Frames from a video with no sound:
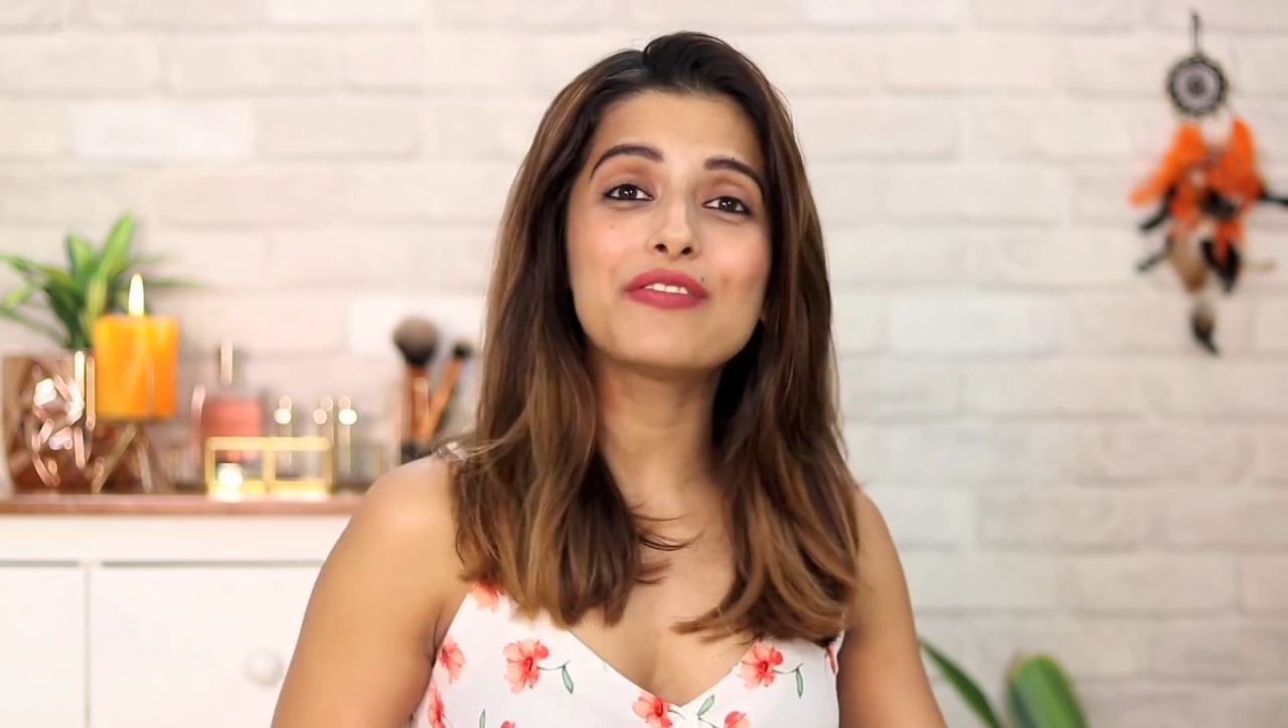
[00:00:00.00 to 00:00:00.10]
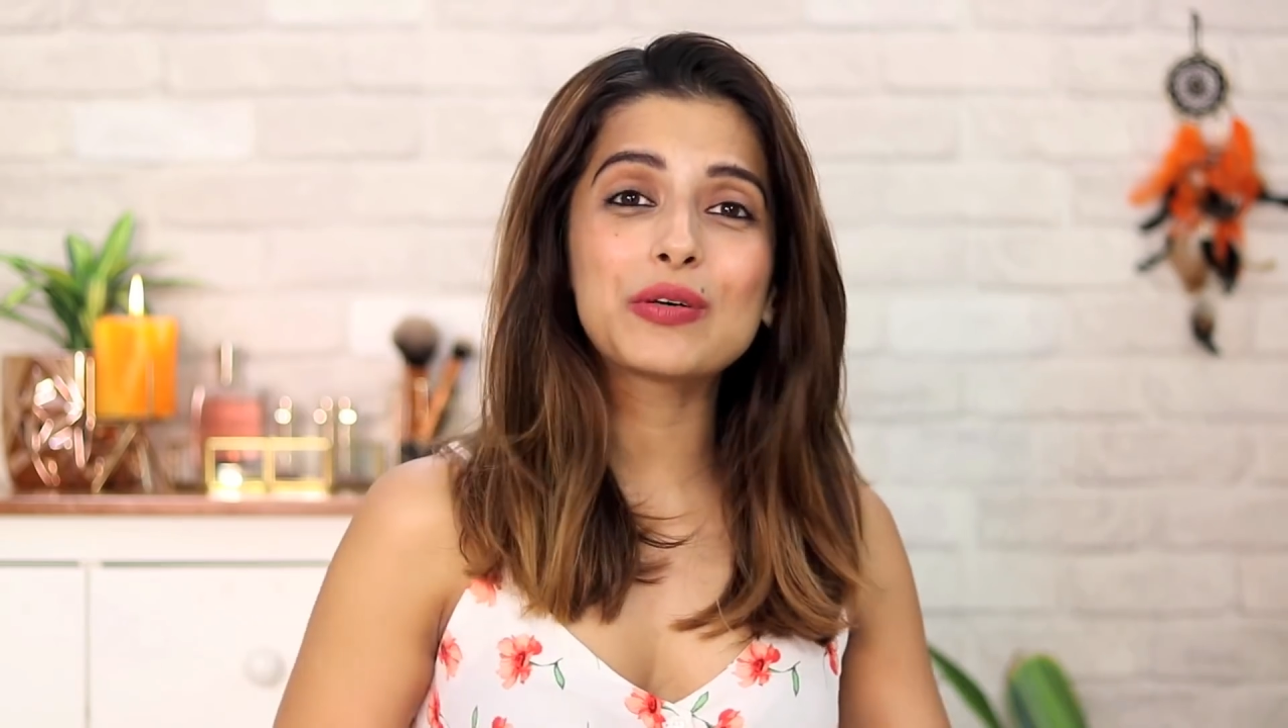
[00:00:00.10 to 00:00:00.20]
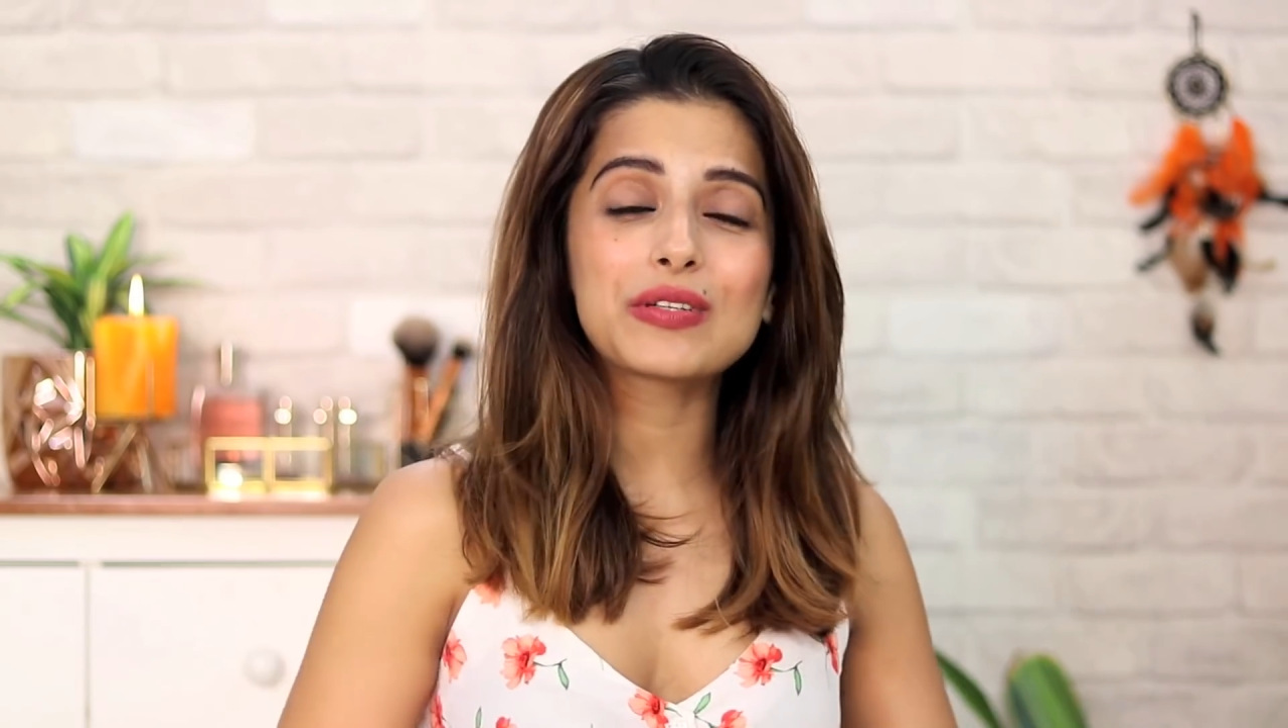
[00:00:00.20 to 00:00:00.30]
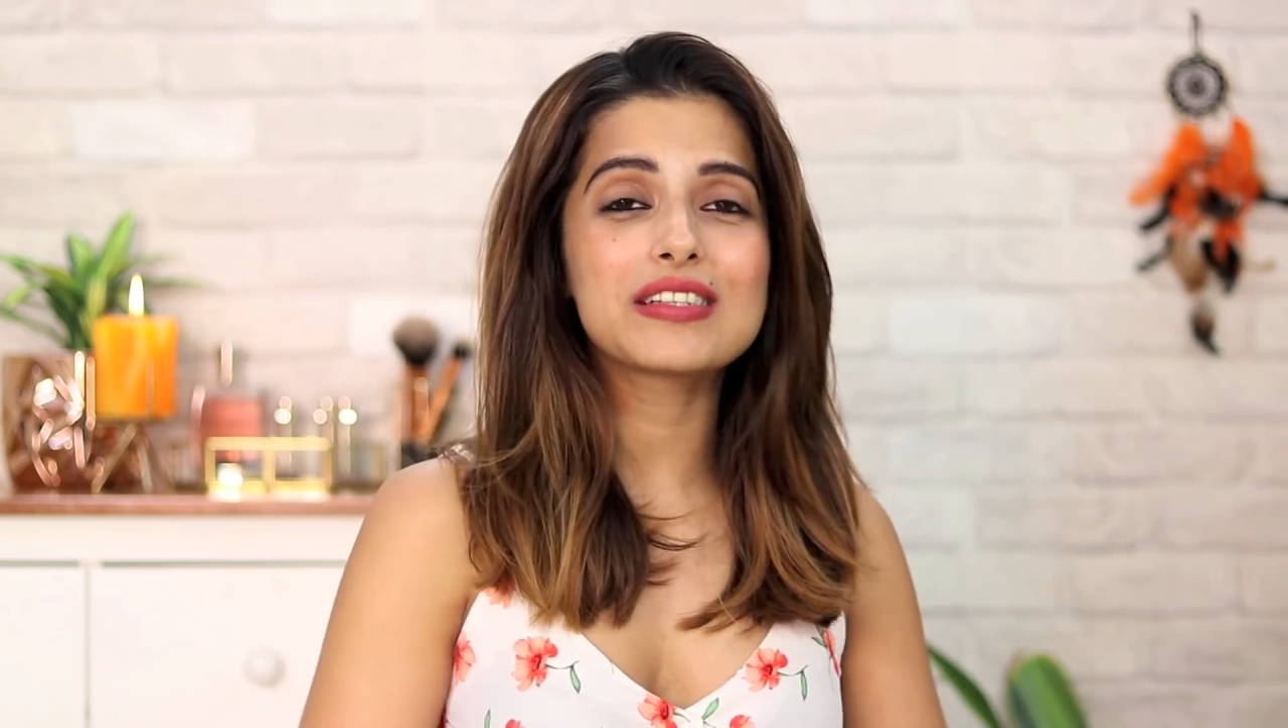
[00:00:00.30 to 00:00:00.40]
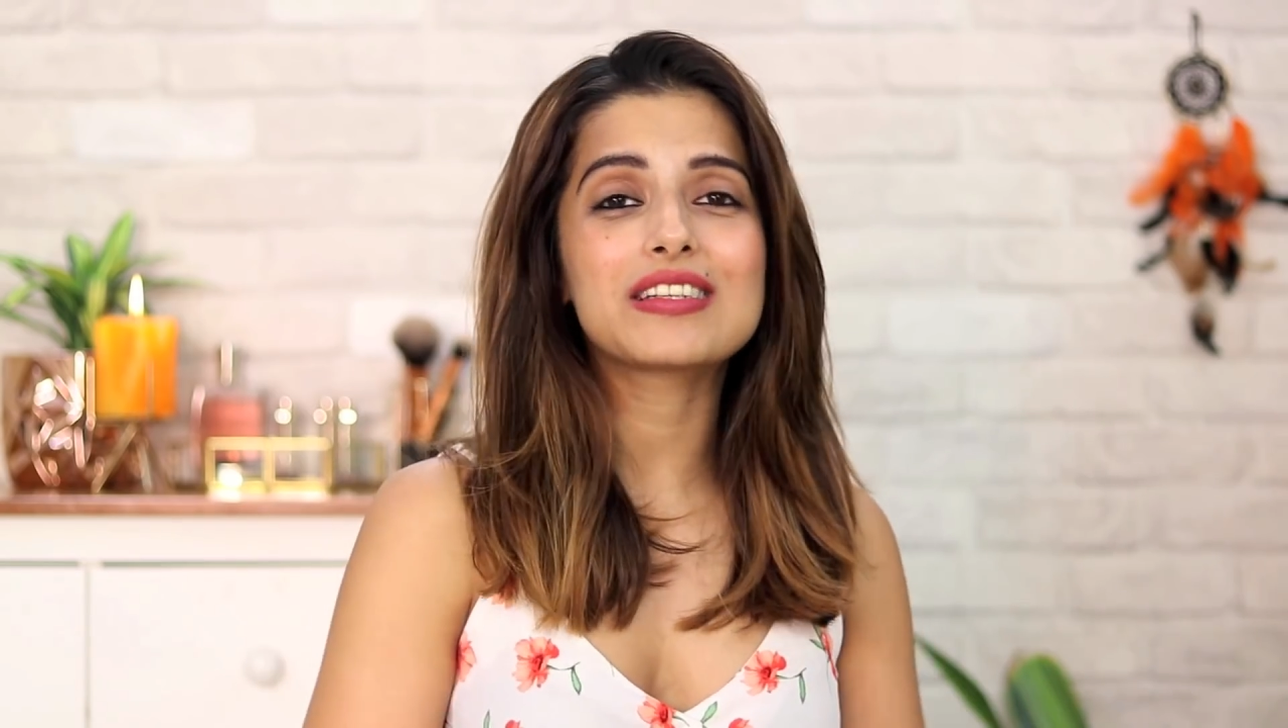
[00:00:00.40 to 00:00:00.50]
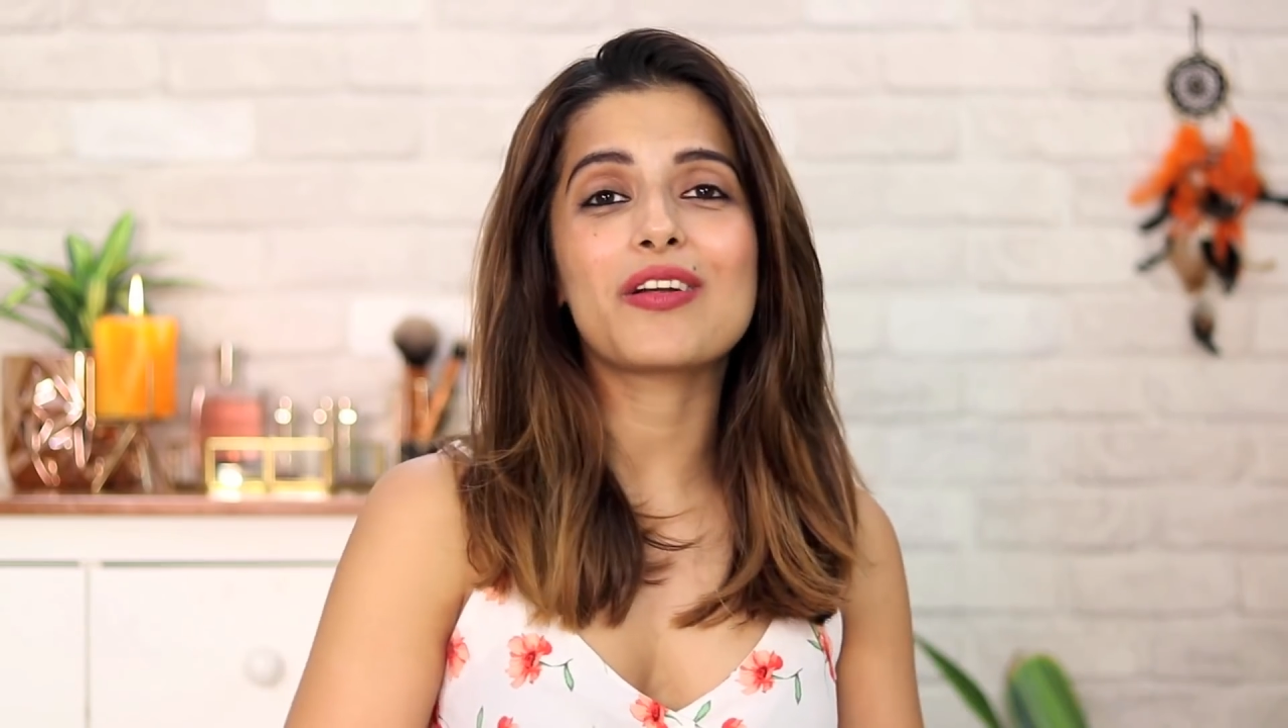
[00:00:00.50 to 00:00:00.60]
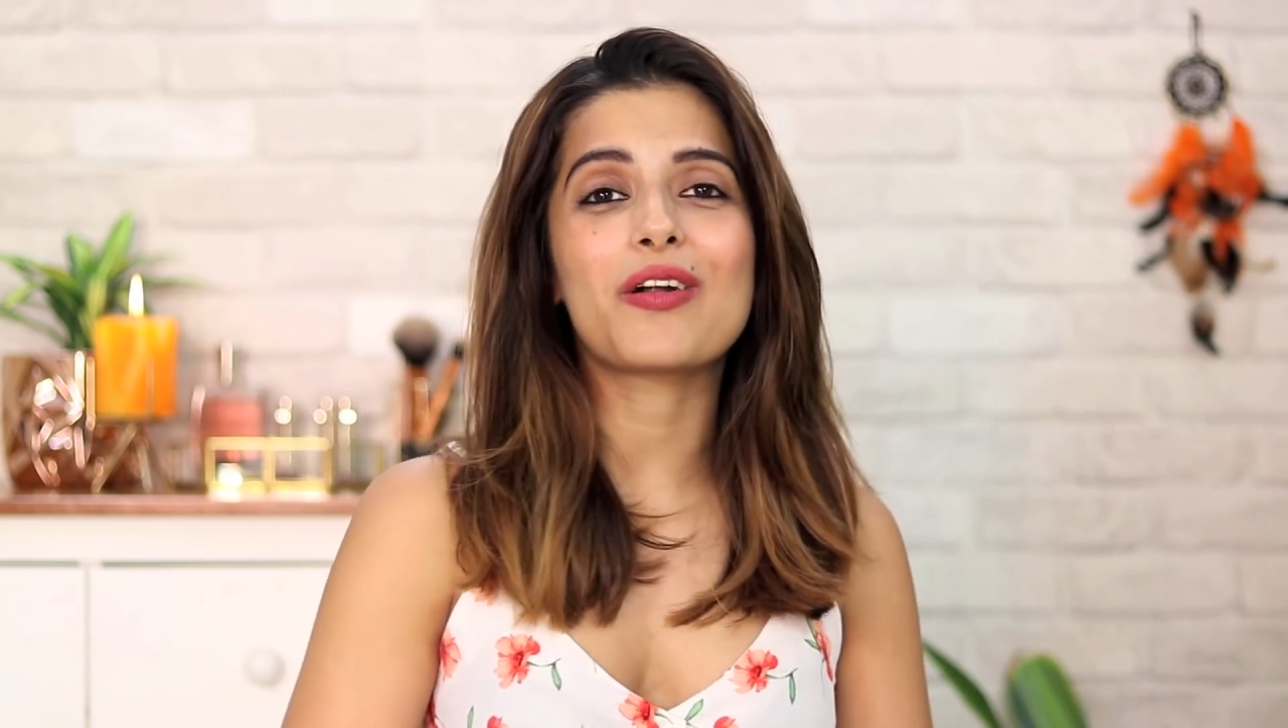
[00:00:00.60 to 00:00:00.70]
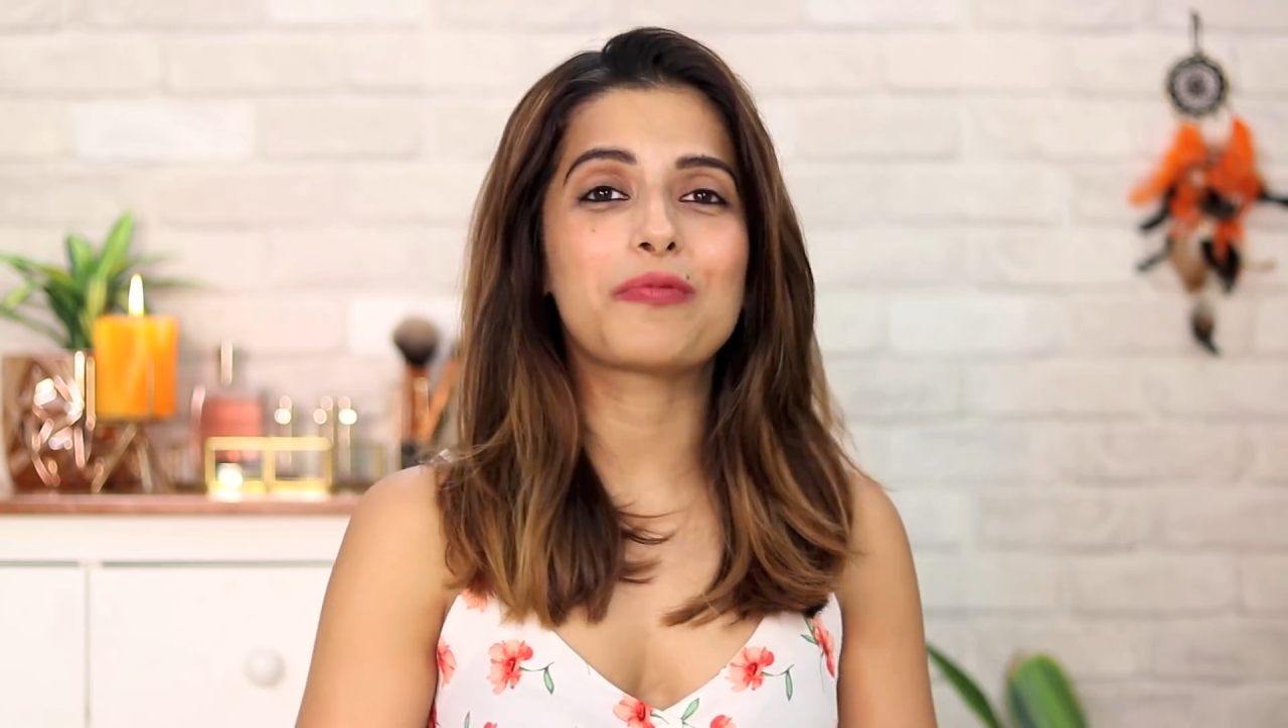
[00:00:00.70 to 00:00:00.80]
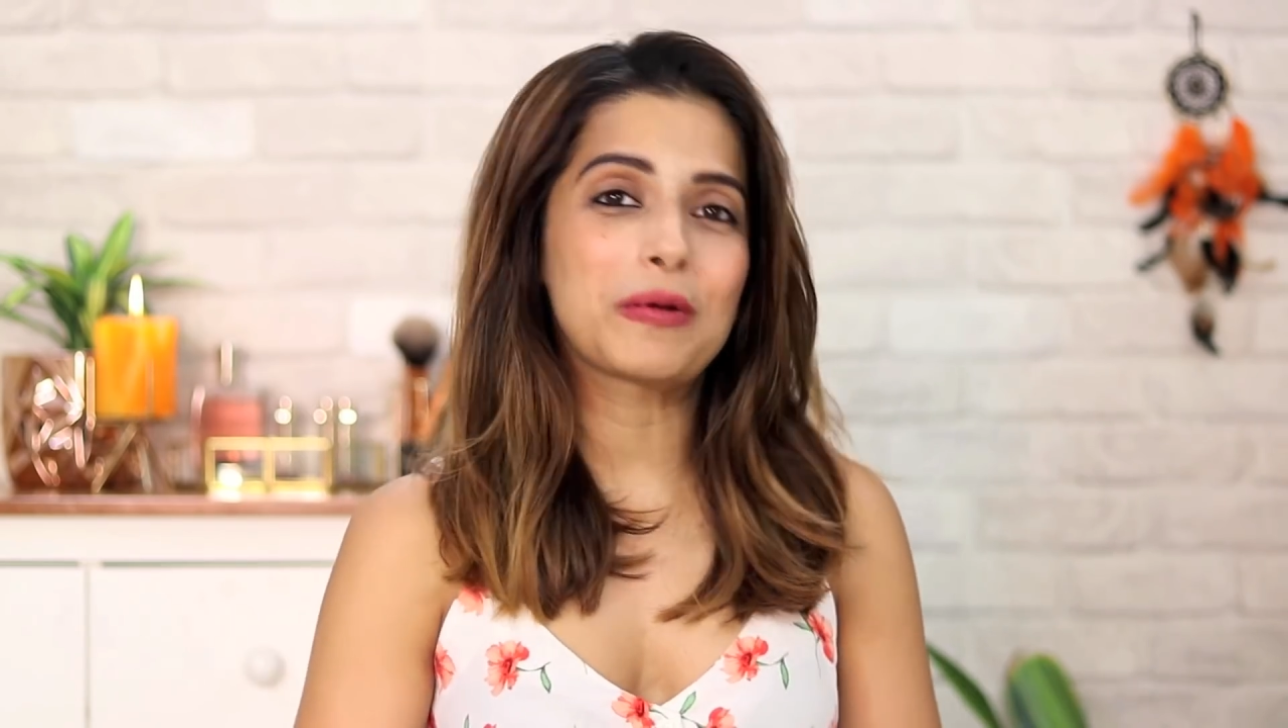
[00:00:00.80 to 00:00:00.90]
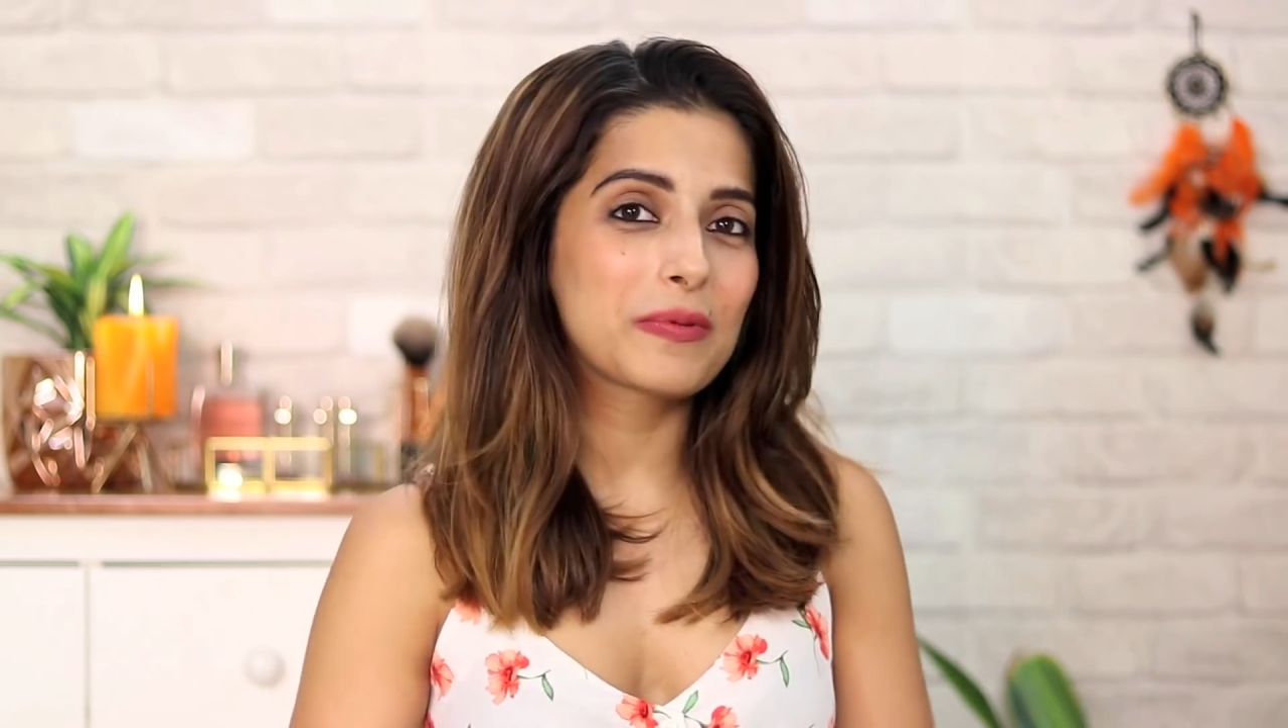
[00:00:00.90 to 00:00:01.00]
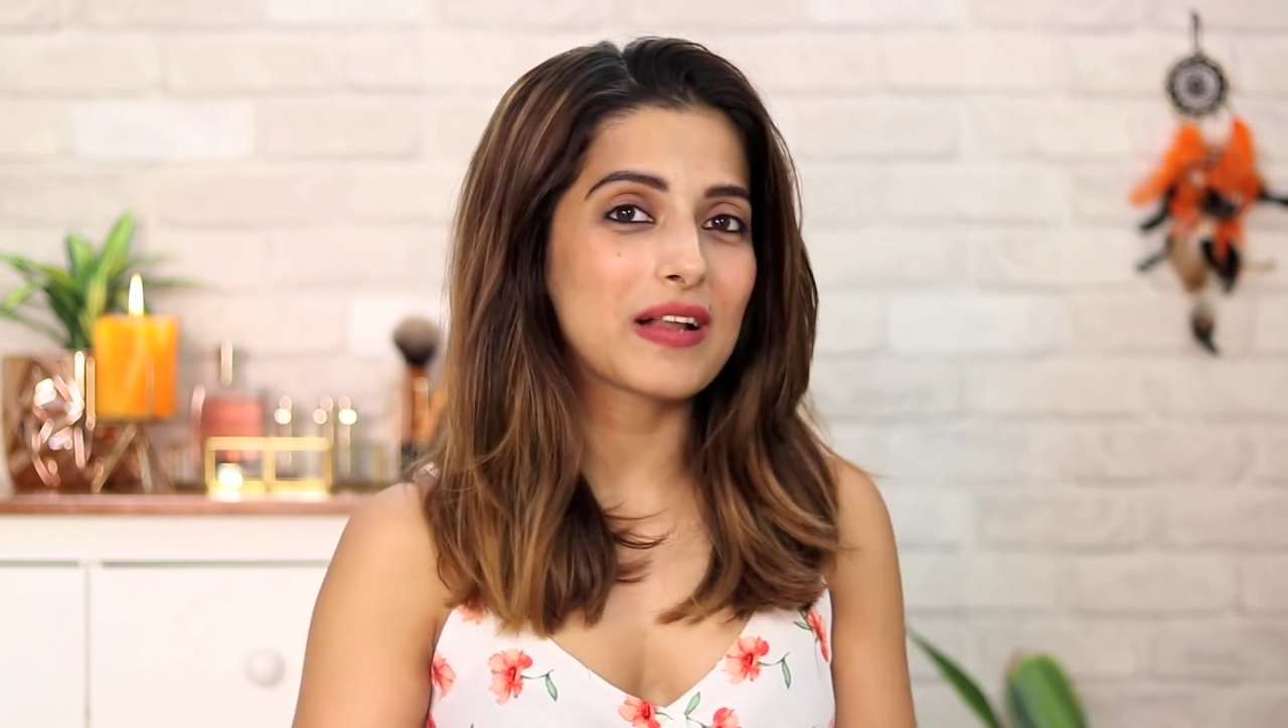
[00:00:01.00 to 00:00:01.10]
noticed a lot of people